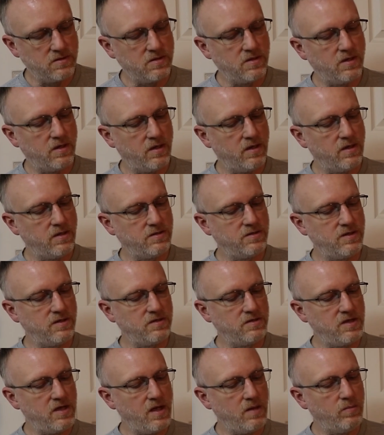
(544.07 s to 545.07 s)
is a
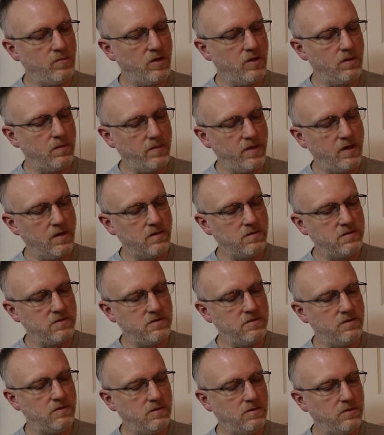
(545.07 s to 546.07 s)
68 millimeter
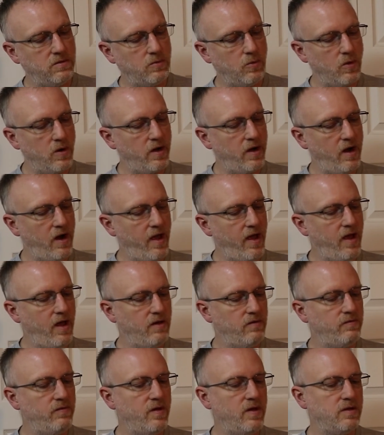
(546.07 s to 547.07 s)
to one and a
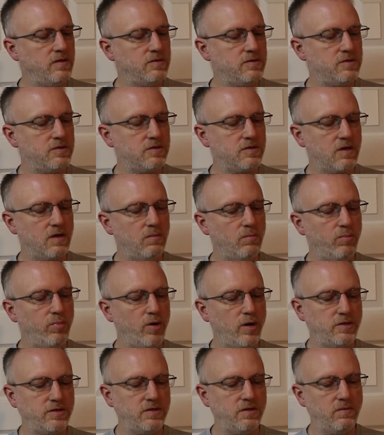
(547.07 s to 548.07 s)
half inch
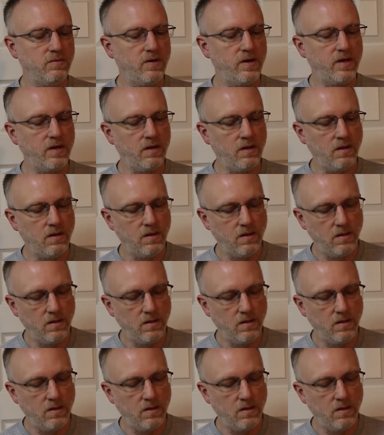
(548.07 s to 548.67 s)
compression ring.